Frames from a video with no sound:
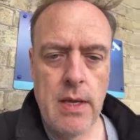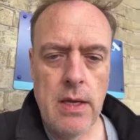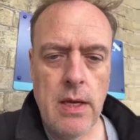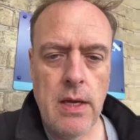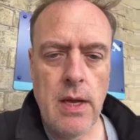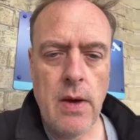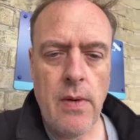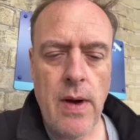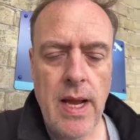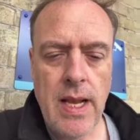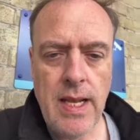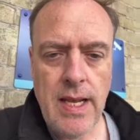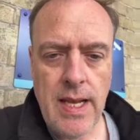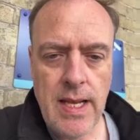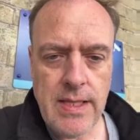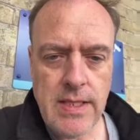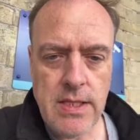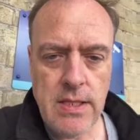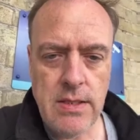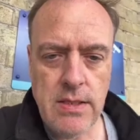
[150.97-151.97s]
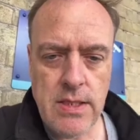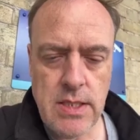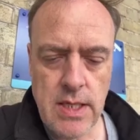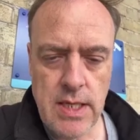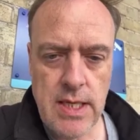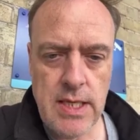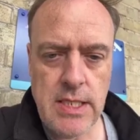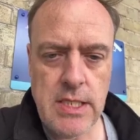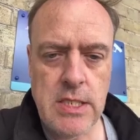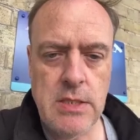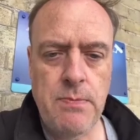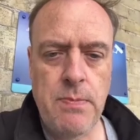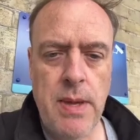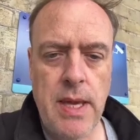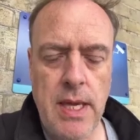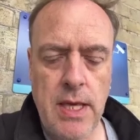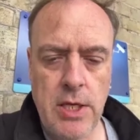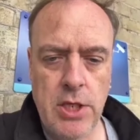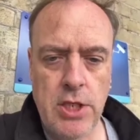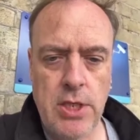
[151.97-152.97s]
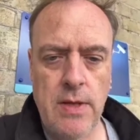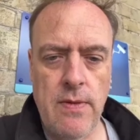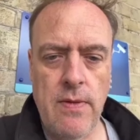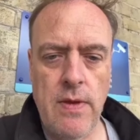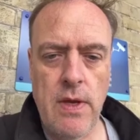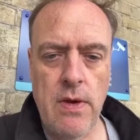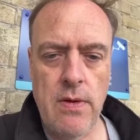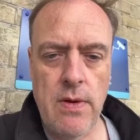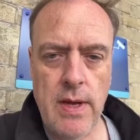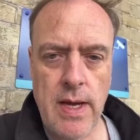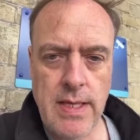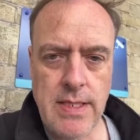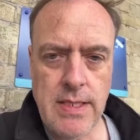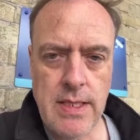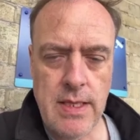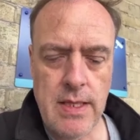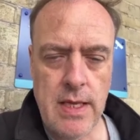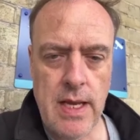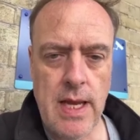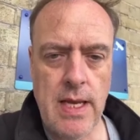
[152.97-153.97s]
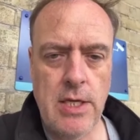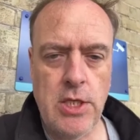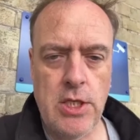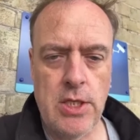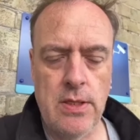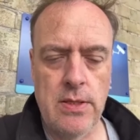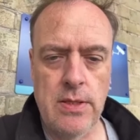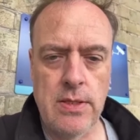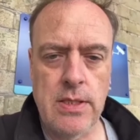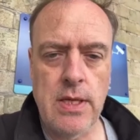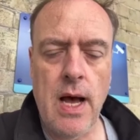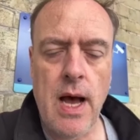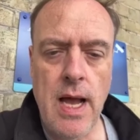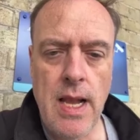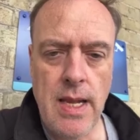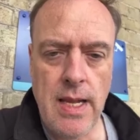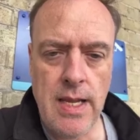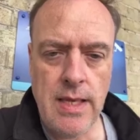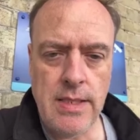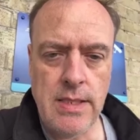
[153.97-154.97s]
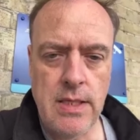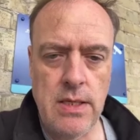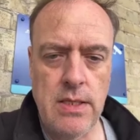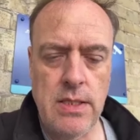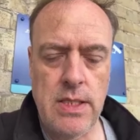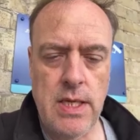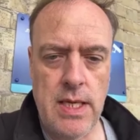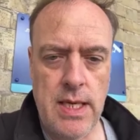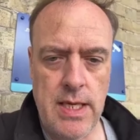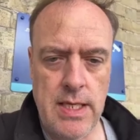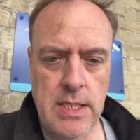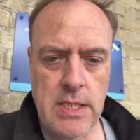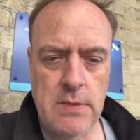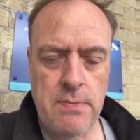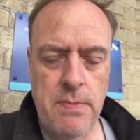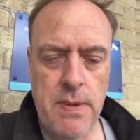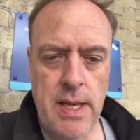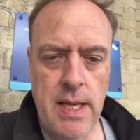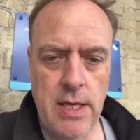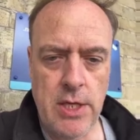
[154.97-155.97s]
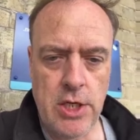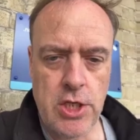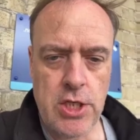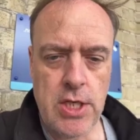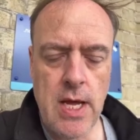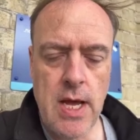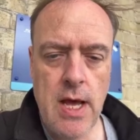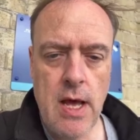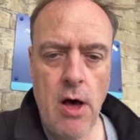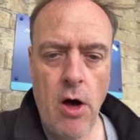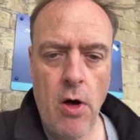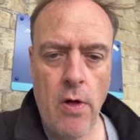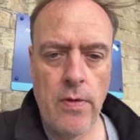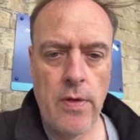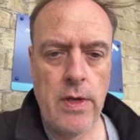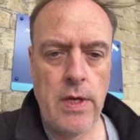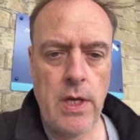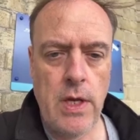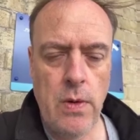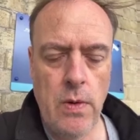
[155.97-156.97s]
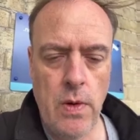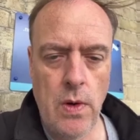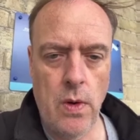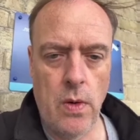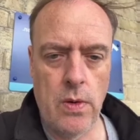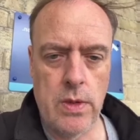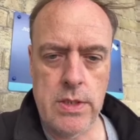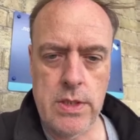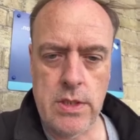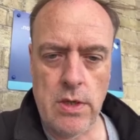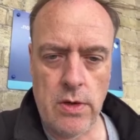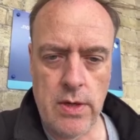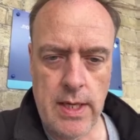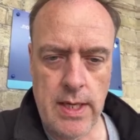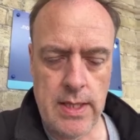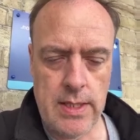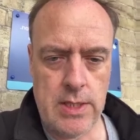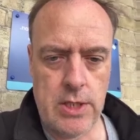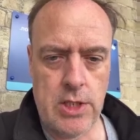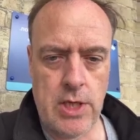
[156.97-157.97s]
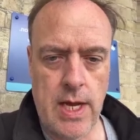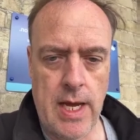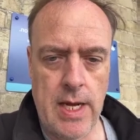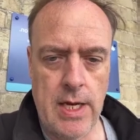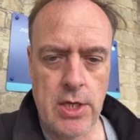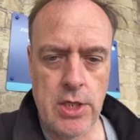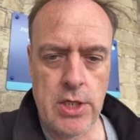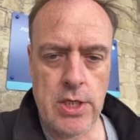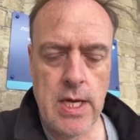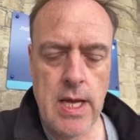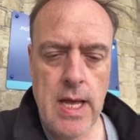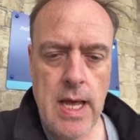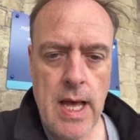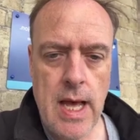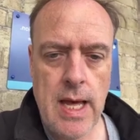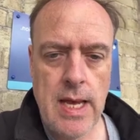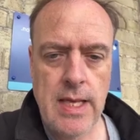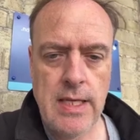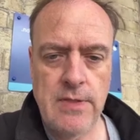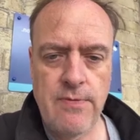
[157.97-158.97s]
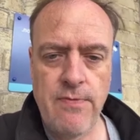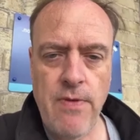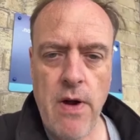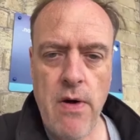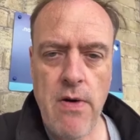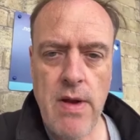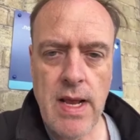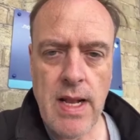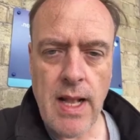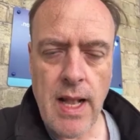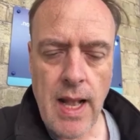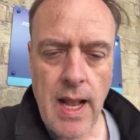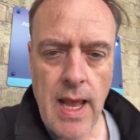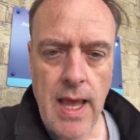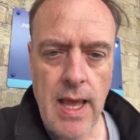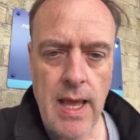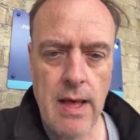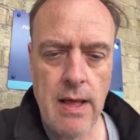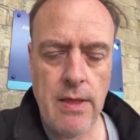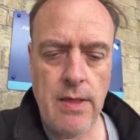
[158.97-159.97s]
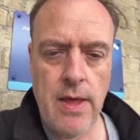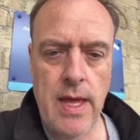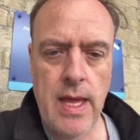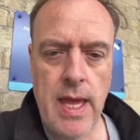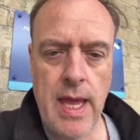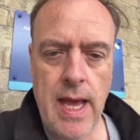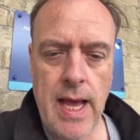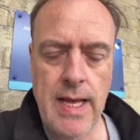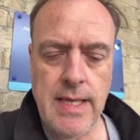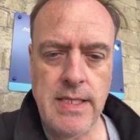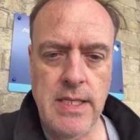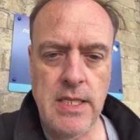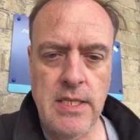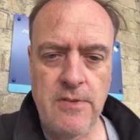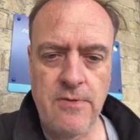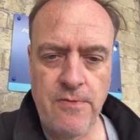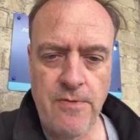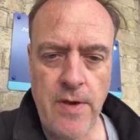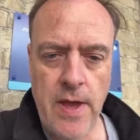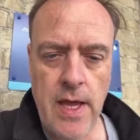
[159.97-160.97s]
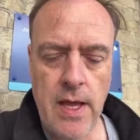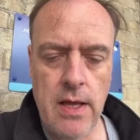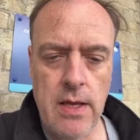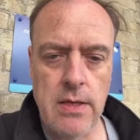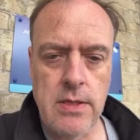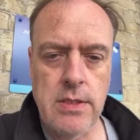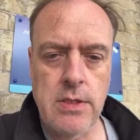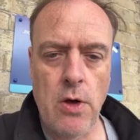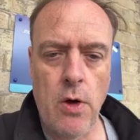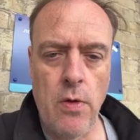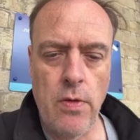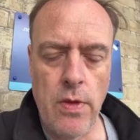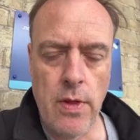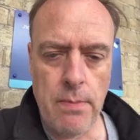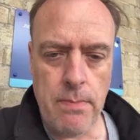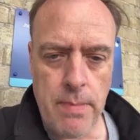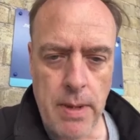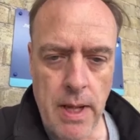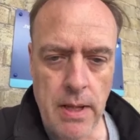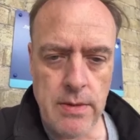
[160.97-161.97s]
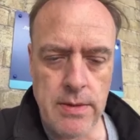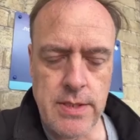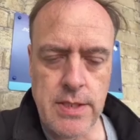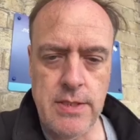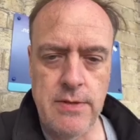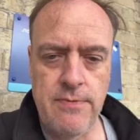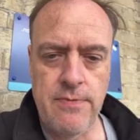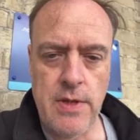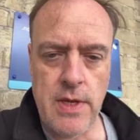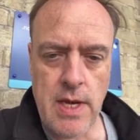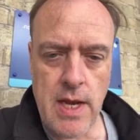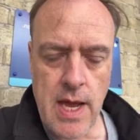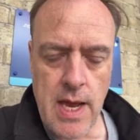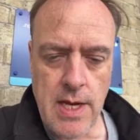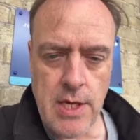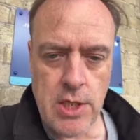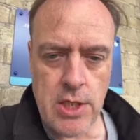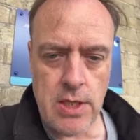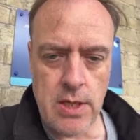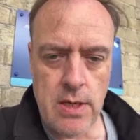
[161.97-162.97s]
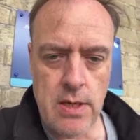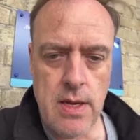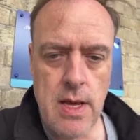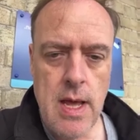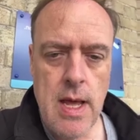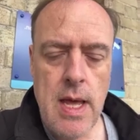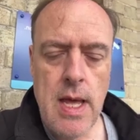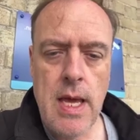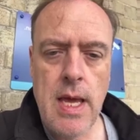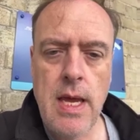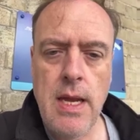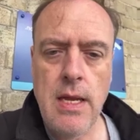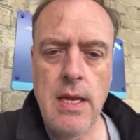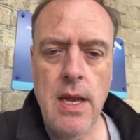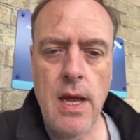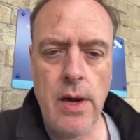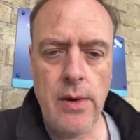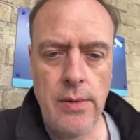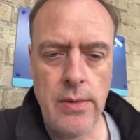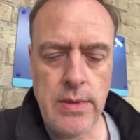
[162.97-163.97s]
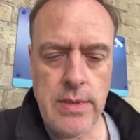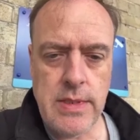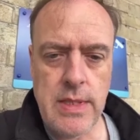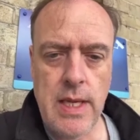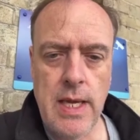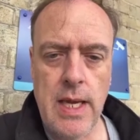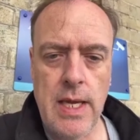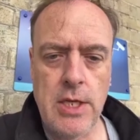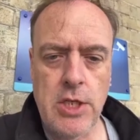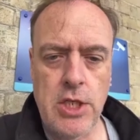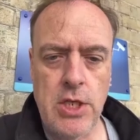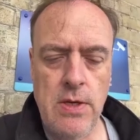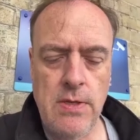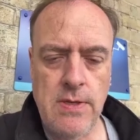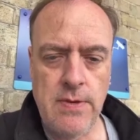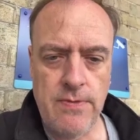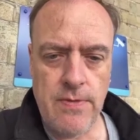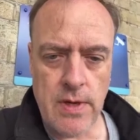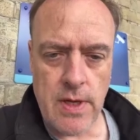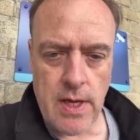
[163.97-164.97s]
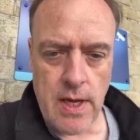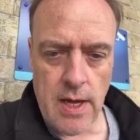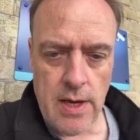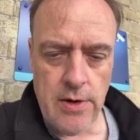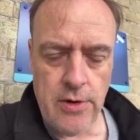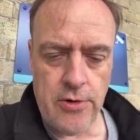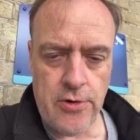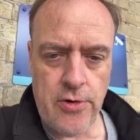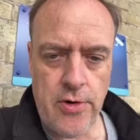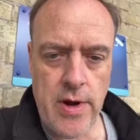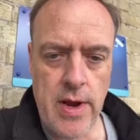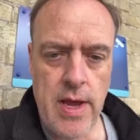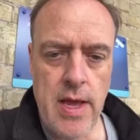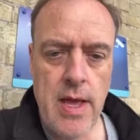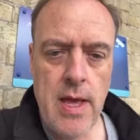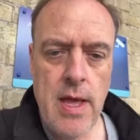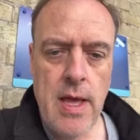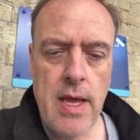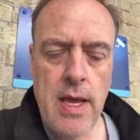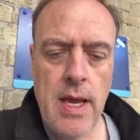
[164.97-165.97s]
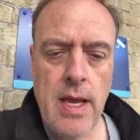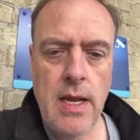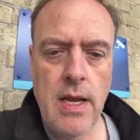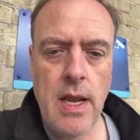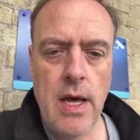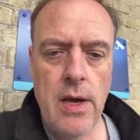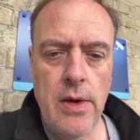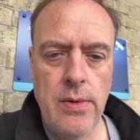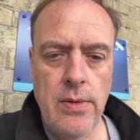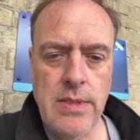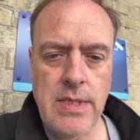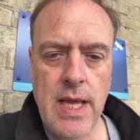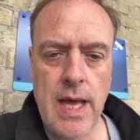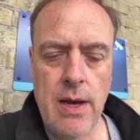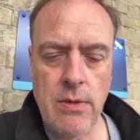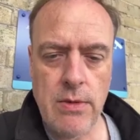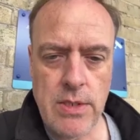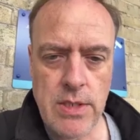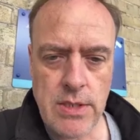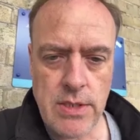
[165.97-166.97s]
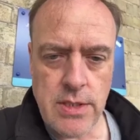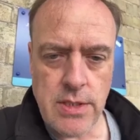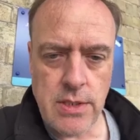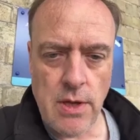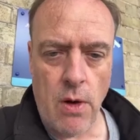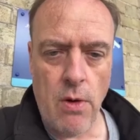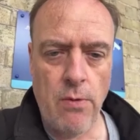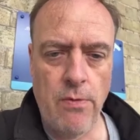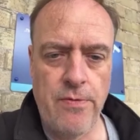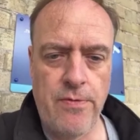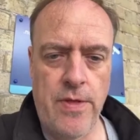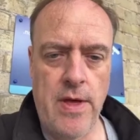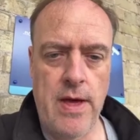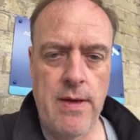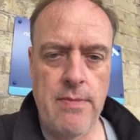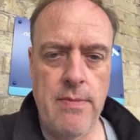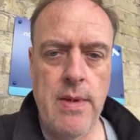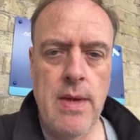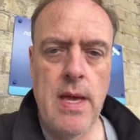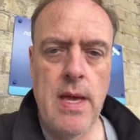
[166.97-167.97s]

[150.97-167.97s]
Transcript: You know, I listened to his speech in the United Nations. I listened to his speech on the New York Stock Exchange. And it's very clear that he has his fingers on the pulse of the nation. He knows the issues of the country. He knows how to solve them.